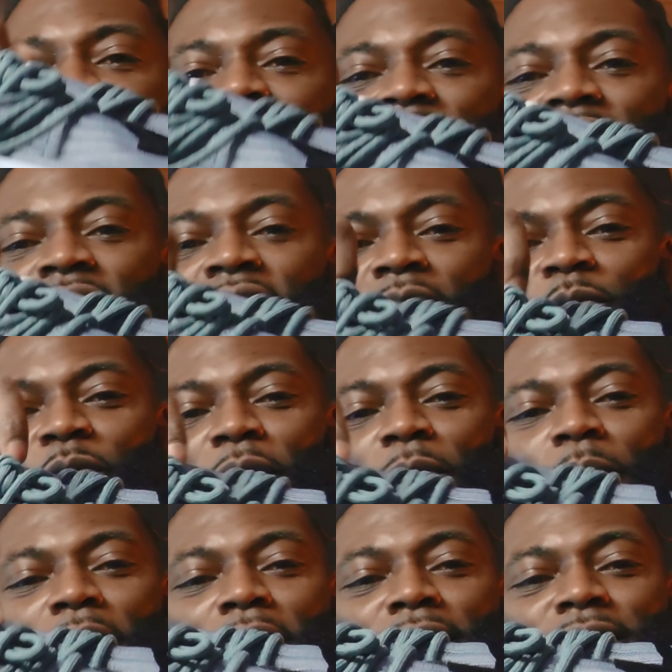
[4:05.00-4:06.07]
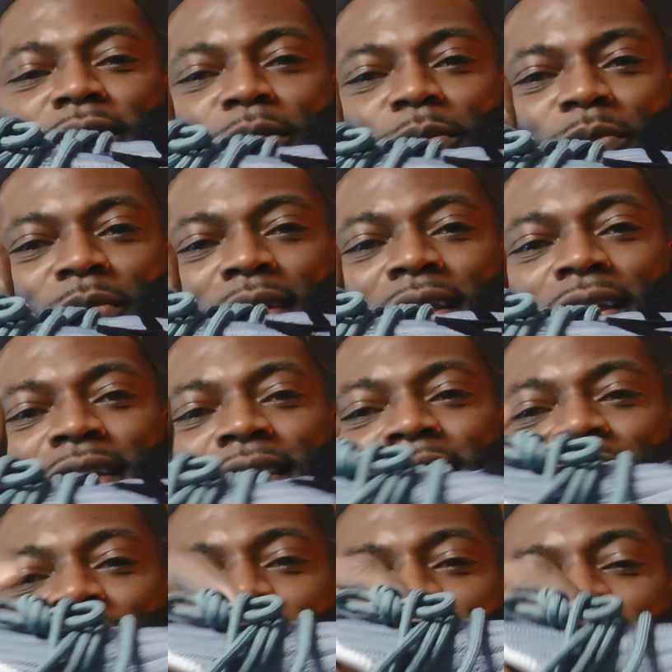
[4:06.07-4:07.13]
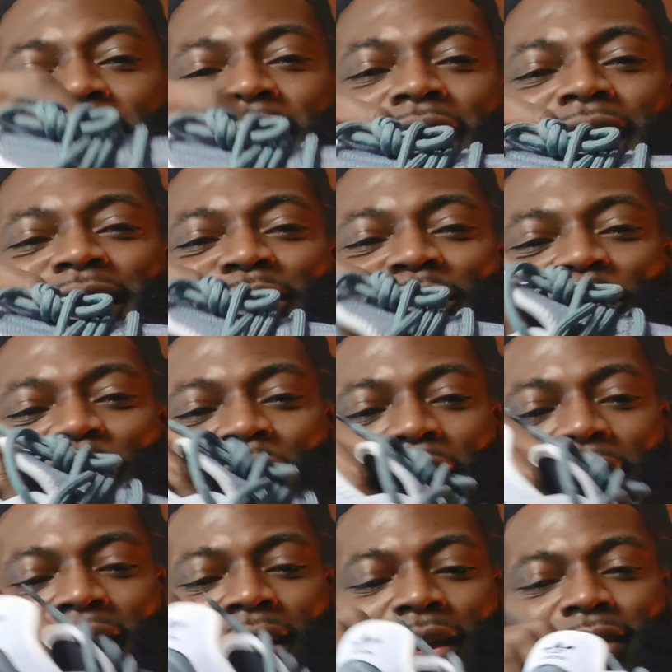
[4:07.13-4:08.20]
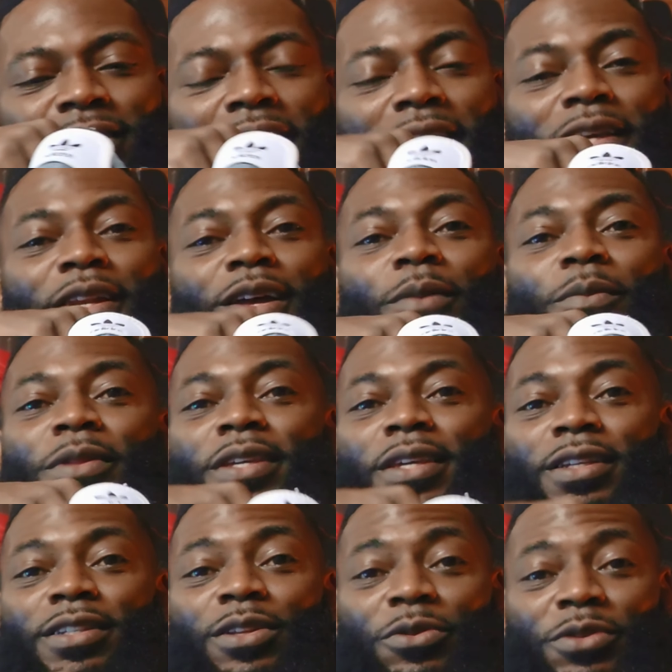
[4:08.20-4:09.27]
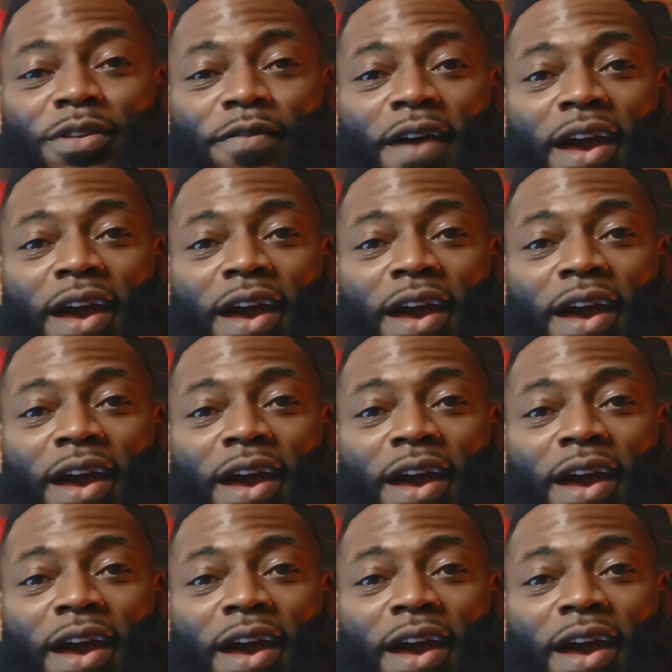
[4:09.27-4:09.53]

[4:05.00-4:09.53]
skipping past them? Should I have not taken up the exclusive